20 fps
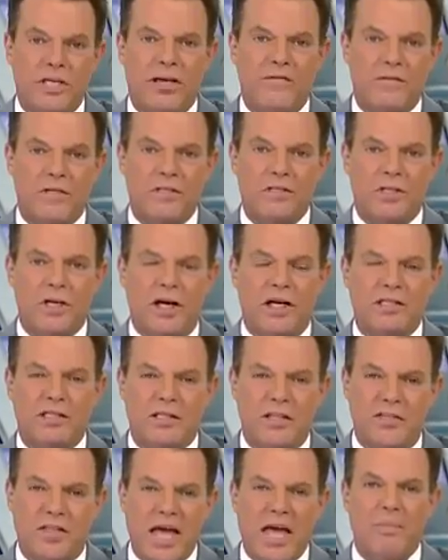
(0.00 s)
have discussed,
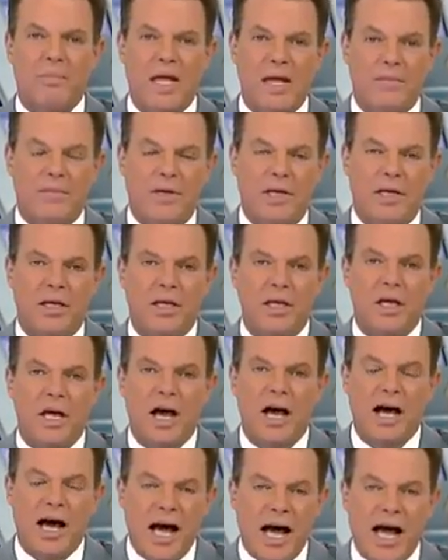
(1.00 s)
that may be
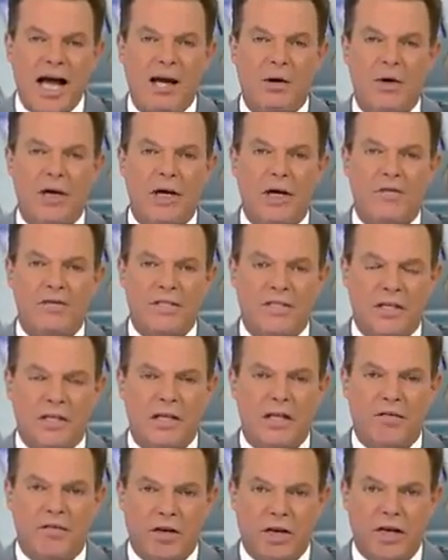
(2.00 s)
a hiring of
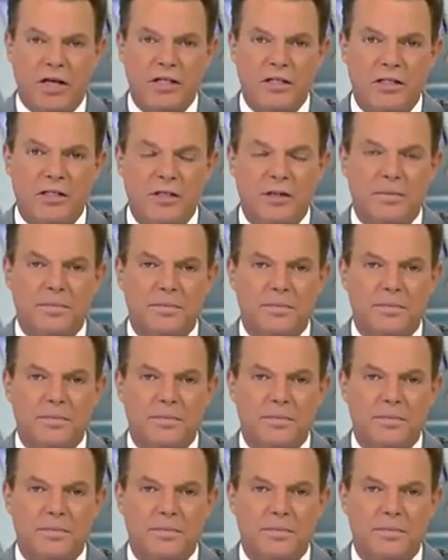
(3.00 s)
significance.